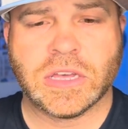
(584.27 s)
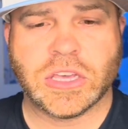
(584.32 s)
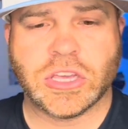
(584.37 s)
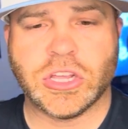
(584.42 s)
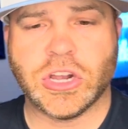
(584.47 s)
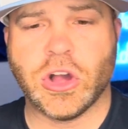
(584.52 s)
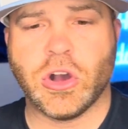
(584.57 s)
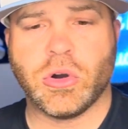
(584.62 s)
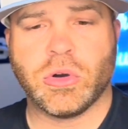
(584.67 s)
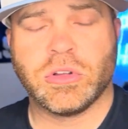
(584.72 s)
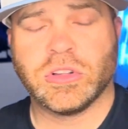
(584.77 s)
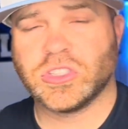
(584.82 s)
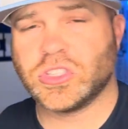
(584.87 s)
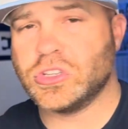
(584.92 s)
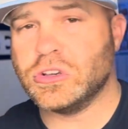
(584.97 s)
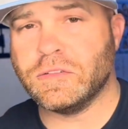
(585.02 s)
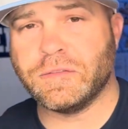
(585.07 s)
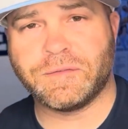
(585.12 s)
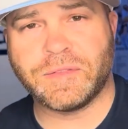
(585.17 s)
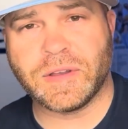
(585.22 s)
You know,
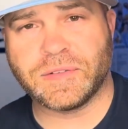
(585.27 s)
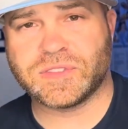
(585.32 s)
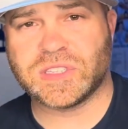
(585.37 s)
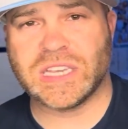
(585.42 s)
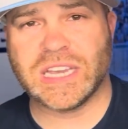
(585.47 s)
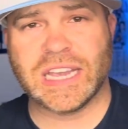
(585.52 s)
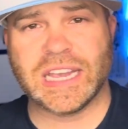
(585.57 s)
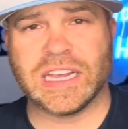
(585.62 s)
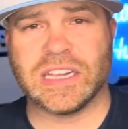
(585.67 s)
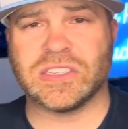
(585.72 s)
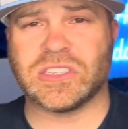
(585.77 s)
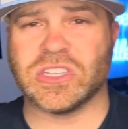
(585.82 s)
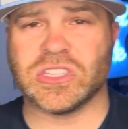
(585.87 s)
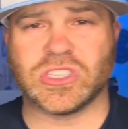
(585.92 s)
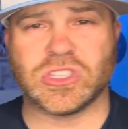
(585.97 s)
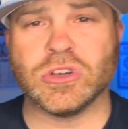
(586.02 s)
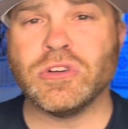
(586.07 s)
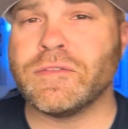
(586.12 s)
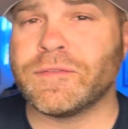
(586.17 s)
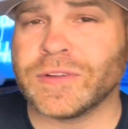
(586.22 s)
215 to
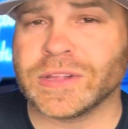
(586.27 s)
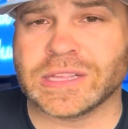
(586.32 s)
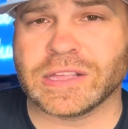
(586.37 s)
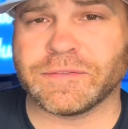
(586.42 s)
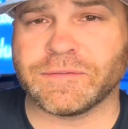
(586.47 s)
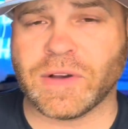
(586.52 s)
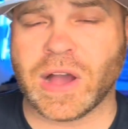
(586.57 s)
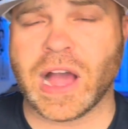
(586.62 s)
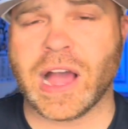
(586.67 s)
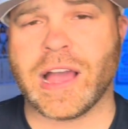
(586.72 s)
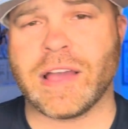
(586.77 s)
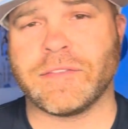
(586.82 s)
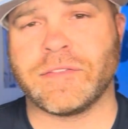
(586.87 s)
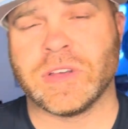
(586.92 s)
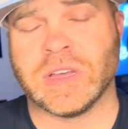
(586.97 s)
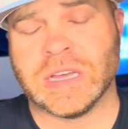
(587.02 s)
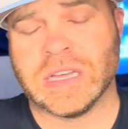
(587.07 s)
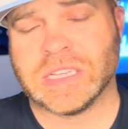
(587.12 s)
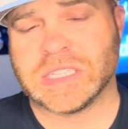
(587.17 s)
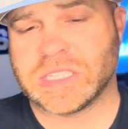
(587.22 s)
255.
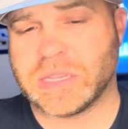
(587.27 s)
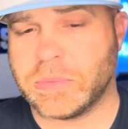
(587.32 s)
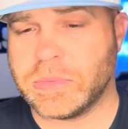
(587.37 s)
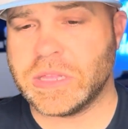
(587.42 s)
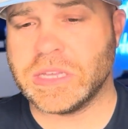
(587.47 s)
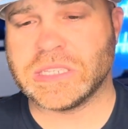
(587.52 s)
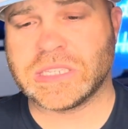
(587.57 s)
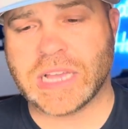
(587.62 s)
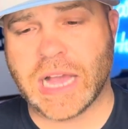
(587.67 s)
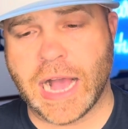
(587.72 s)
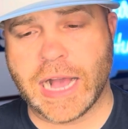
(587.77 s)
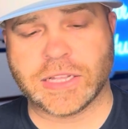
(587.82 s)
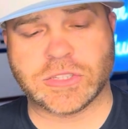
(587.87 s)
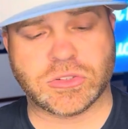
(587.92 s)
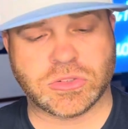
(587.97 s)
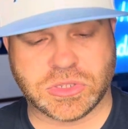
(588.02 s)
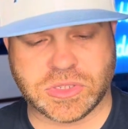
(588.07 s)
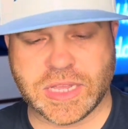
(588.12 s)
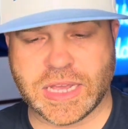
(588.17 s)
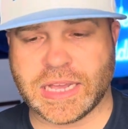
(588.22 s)
Some of these guys
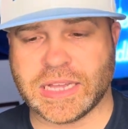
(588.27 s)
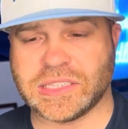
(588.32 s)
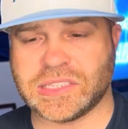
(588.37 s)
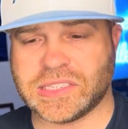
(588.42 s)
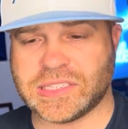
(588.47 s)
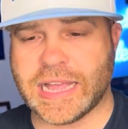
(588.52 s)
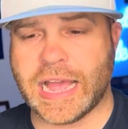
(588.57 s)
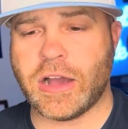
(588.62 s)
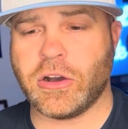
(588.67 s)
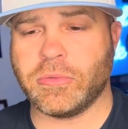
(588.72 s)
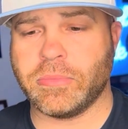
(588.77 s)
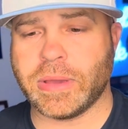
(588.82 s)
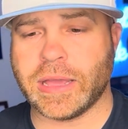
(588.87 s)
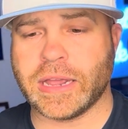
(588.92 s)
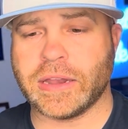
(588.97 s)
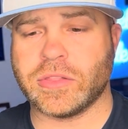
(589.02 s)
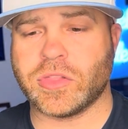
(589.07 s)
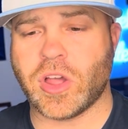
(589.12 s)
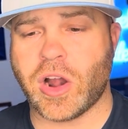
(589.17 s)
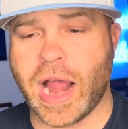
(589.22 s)
are stinking stout,
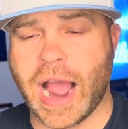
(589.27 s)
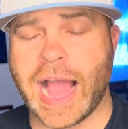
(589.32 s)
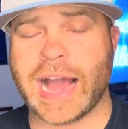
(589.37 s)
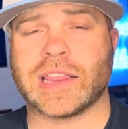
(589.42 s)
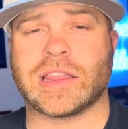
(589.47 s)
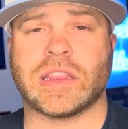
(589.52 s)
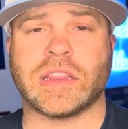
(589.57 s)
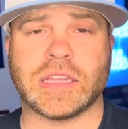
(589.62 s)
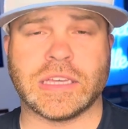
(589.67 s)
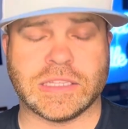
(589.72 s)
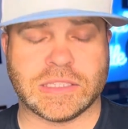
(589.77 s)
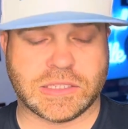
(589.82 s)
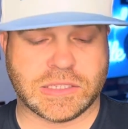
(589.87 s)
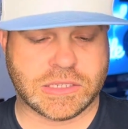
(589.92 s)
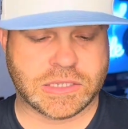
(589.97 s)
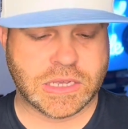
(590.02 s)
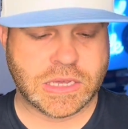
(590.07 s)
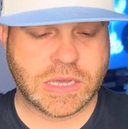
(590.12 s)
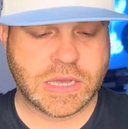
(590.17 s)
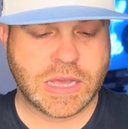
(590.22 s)
man. They're athletes.